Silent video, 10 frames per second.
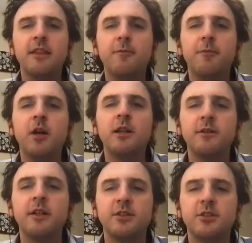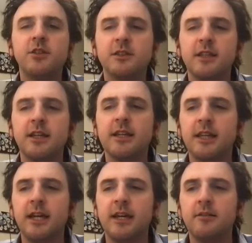I think part of it is just like
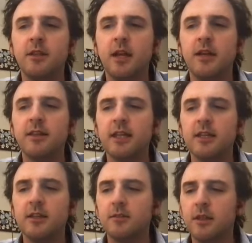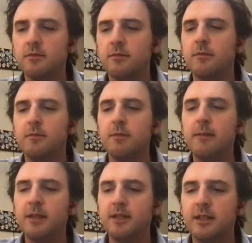that. I think it, it
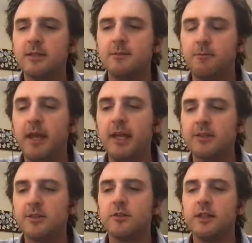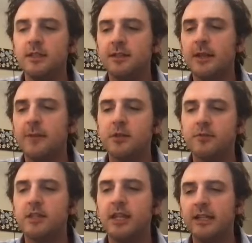maybe it, its base or the inception
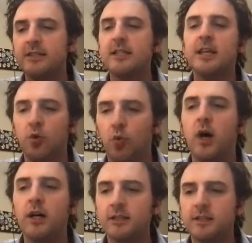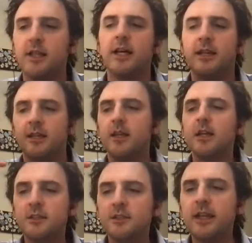of it, the idea was like
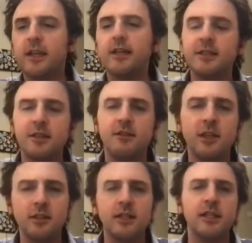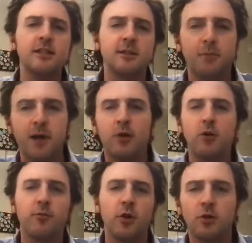sticking it to the elites, the
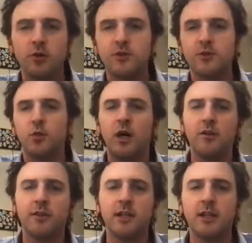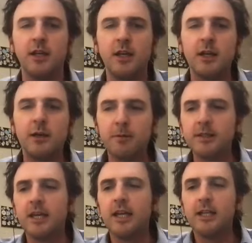power brokers, the wealthy.
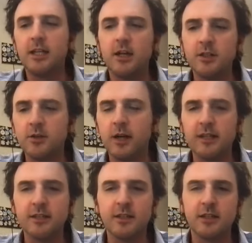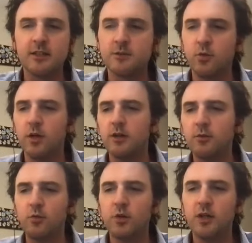But then he also has like this
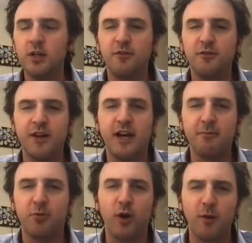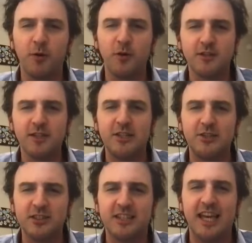one real fat poor person he
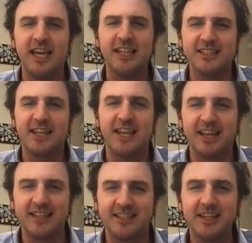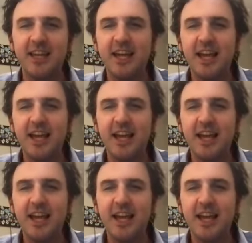just can't stand